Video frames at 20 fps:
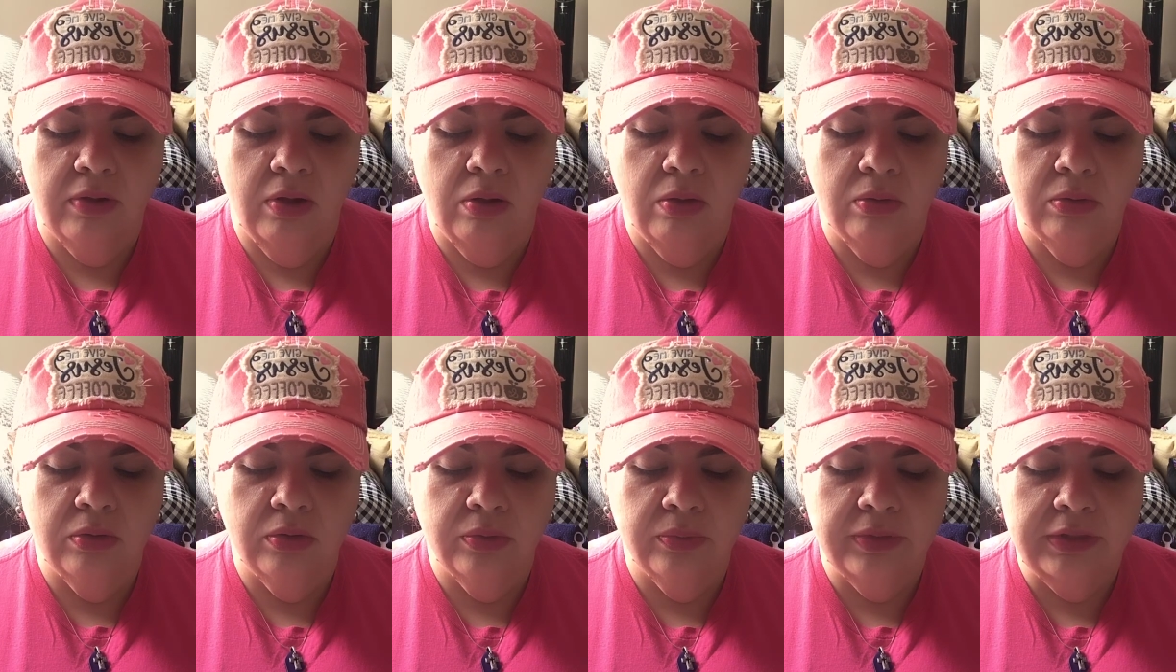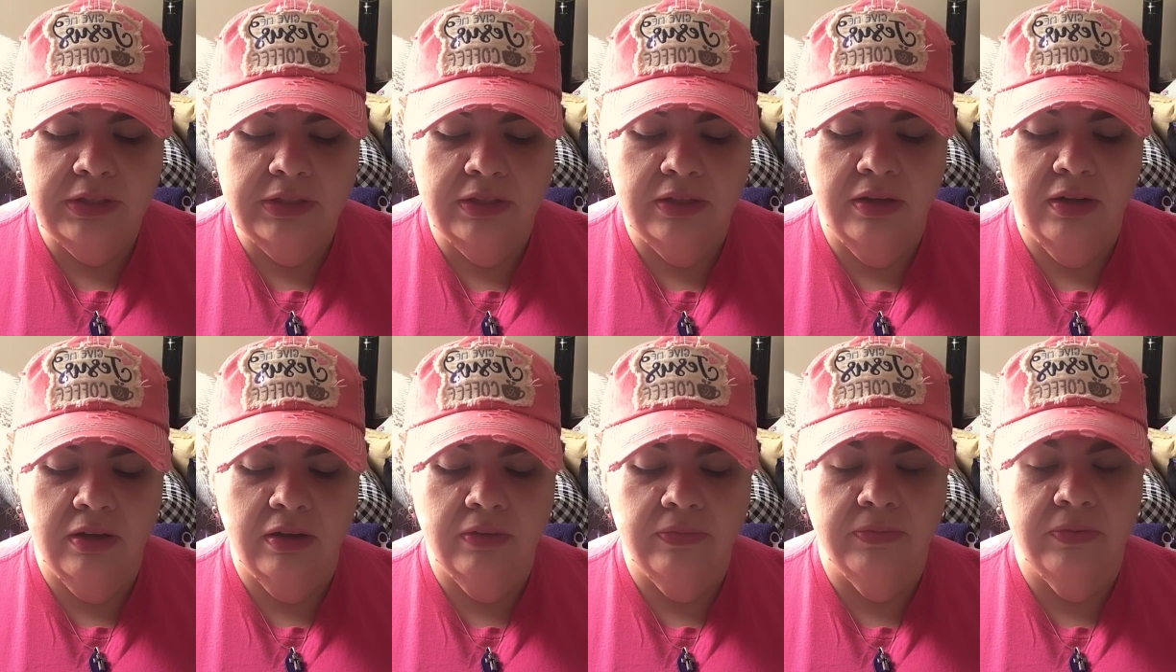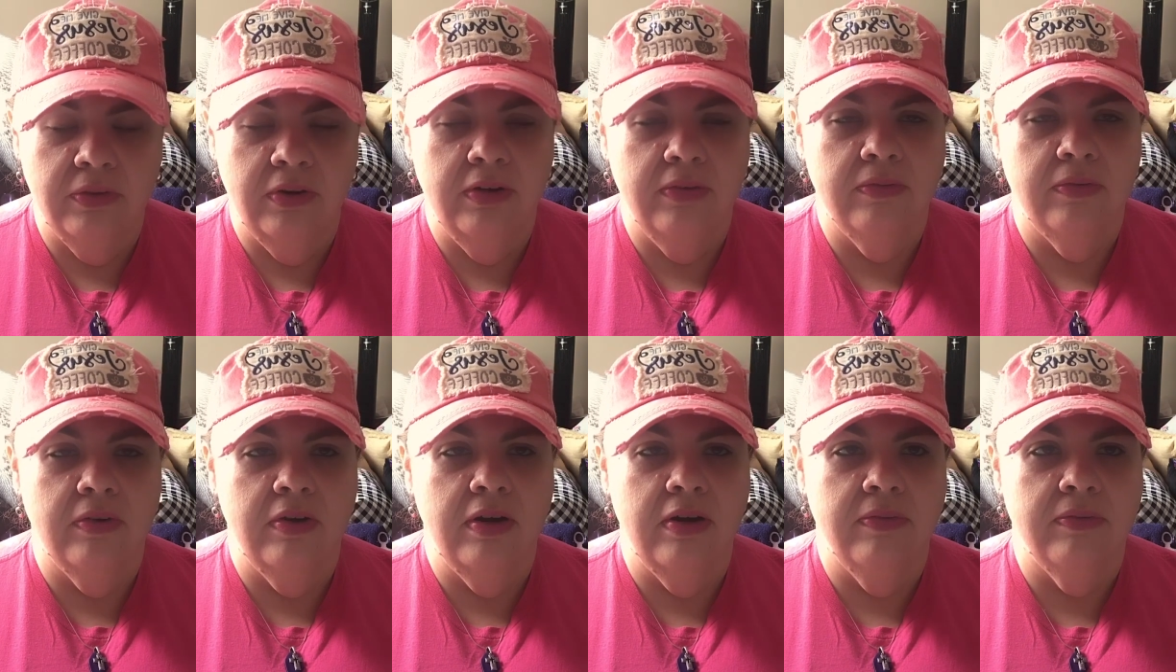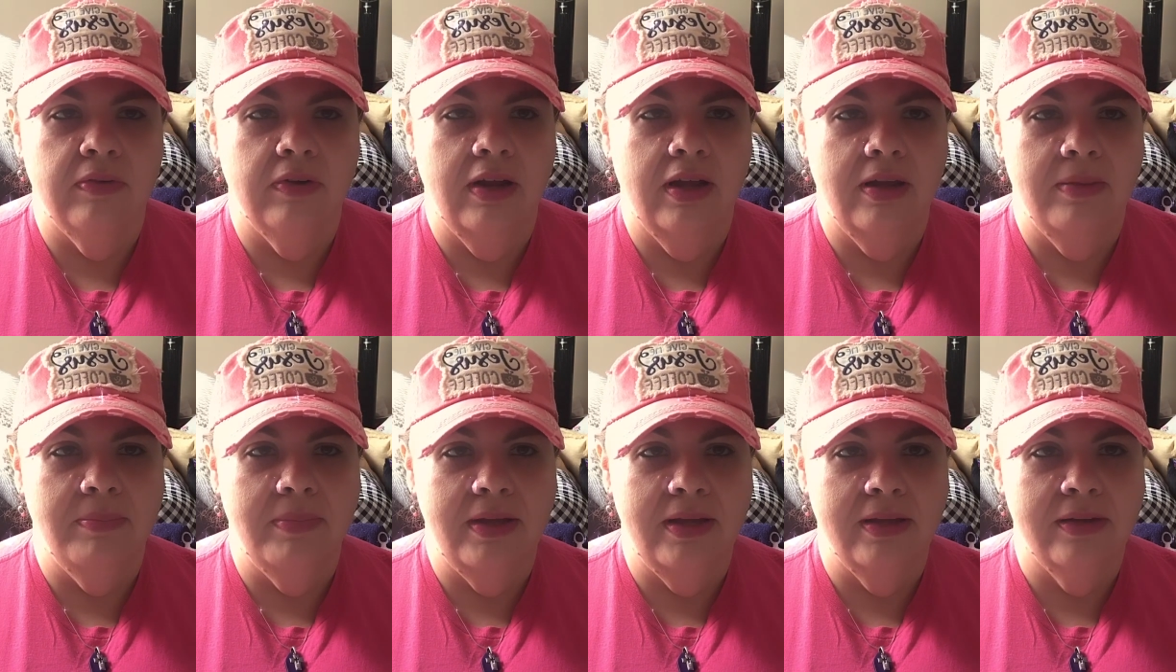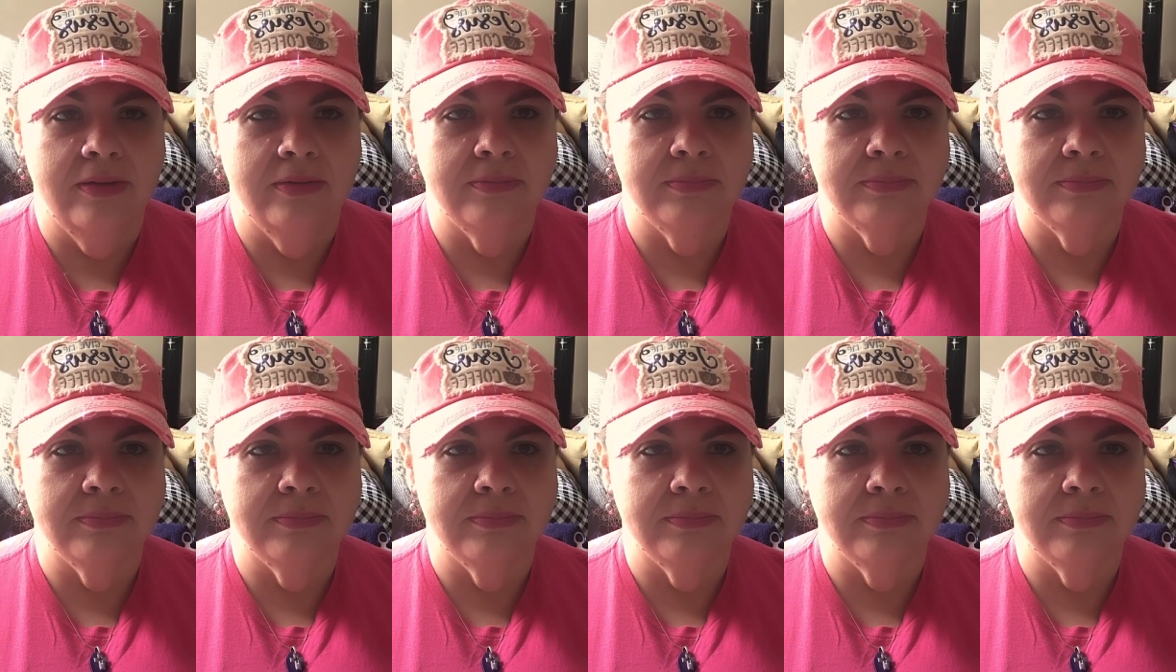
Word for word: All glory to God forever and ever. Amen.